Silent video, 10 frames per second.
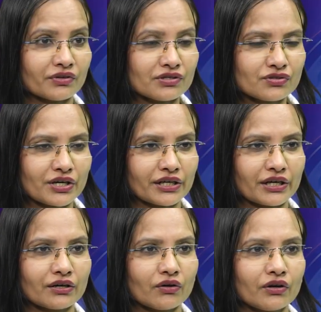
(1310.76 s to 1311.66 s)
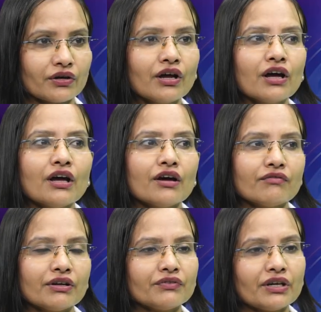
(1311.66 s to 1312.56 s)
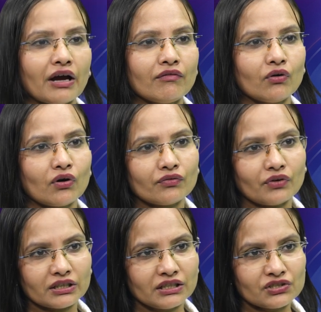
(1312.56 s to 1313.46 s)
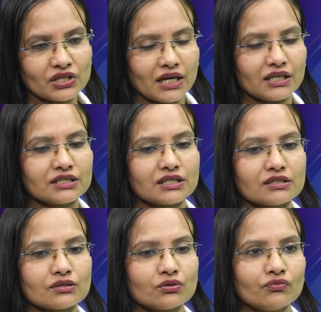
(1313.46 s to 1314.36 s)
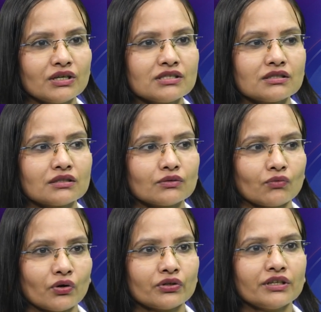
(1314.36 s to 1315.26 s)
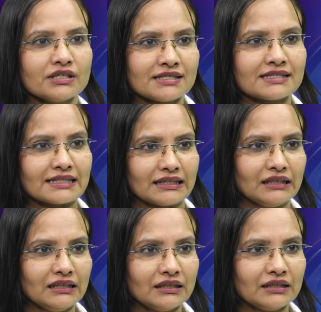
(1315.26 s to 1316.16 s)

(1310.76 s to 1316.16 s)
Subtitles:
frustrated, or when we have a lot of other challenges. So once the water is still,